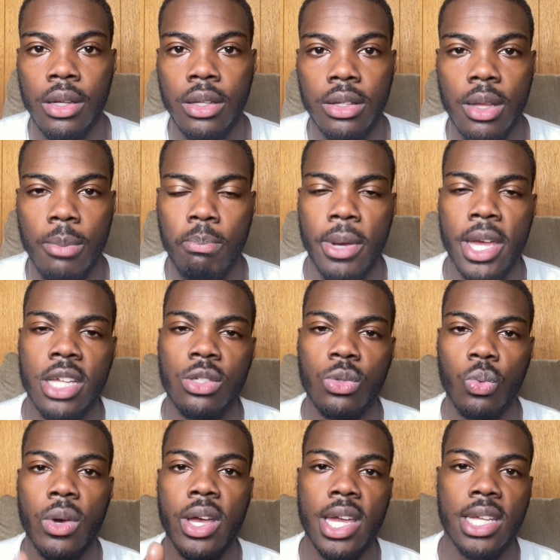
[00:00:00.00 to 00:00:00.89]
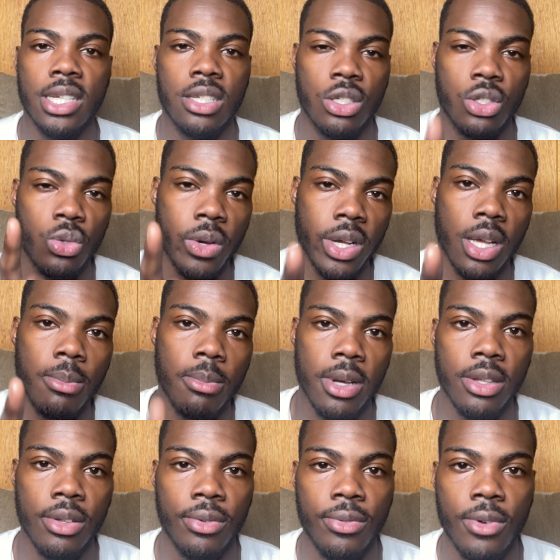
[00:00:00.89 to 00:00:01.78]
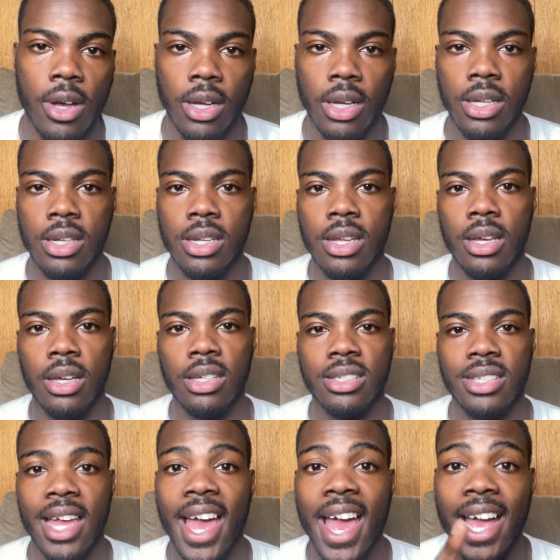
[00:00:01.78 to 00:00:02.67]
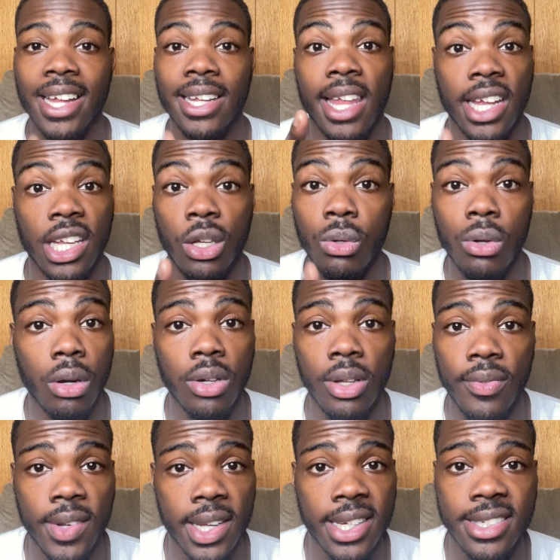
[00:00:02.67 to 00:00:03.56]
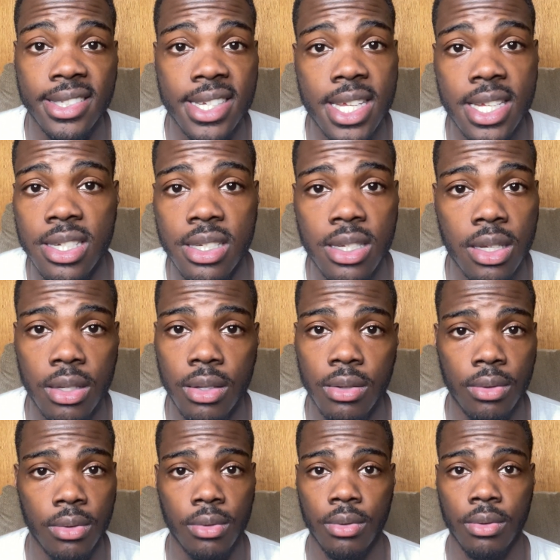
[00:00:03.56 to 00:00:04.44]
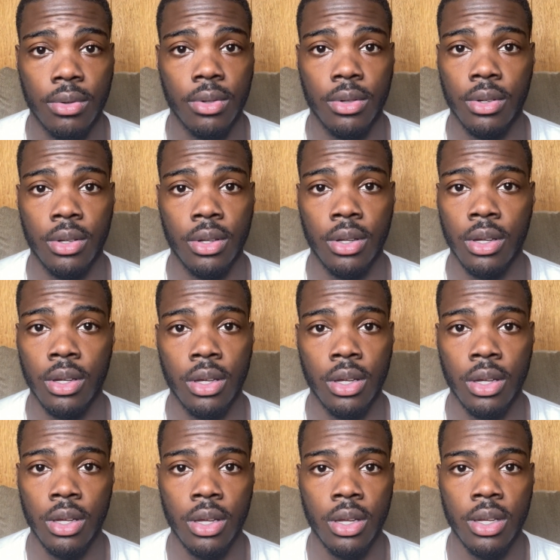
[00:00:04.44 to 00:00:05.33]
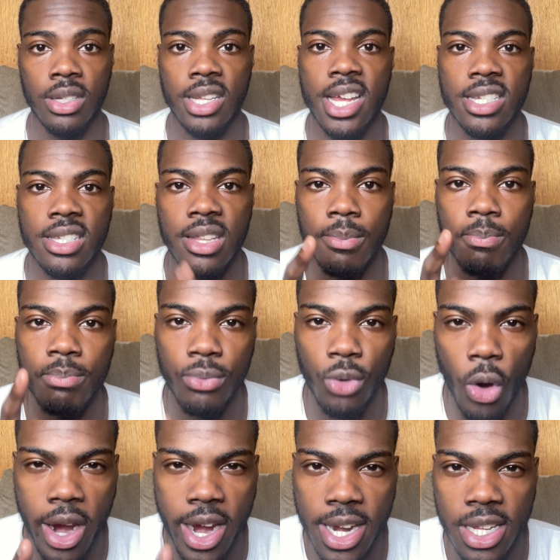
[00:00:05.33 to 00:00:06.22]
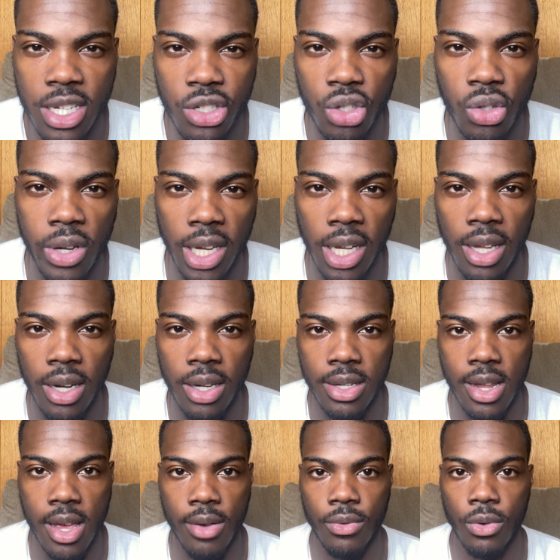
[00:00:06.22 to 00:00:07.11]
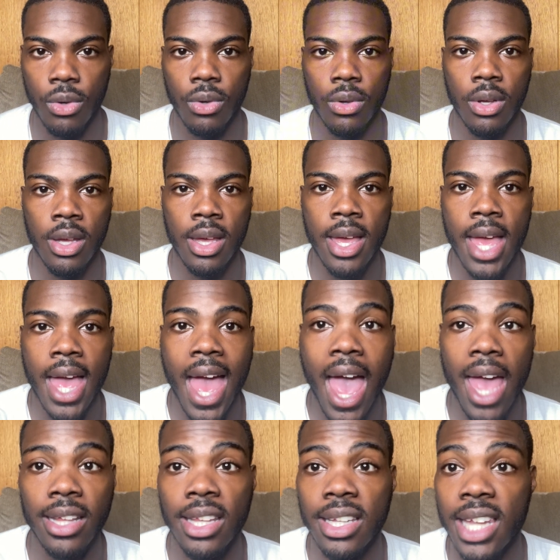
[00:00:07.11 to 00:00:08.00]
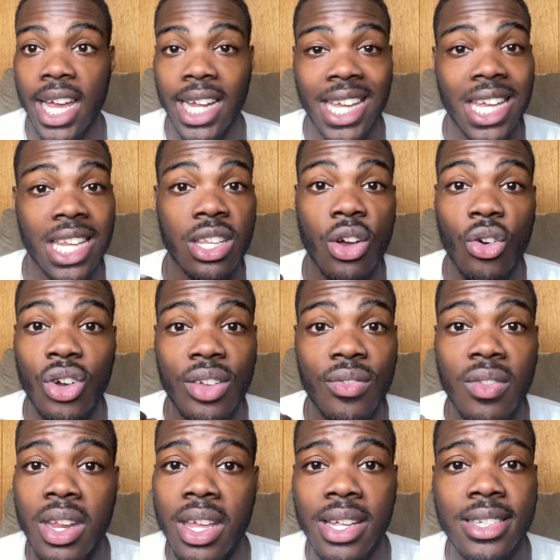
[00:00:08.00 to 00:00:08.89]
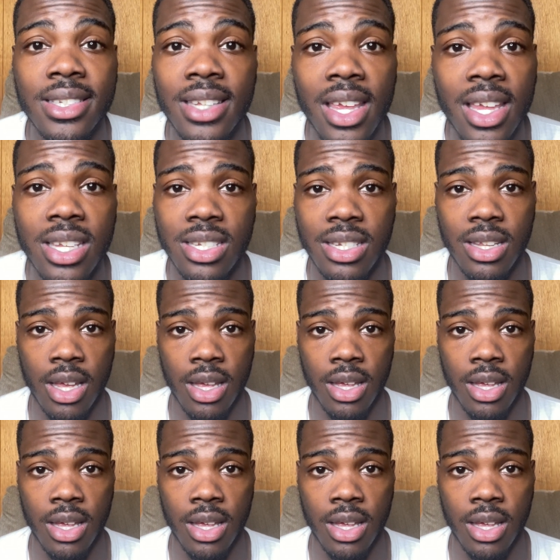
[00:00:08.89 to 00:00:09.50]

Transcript: The best way to trick a motherfucker is to act like you don't even exist. That's the greatest trick of the devil. Acting like he don't even exist.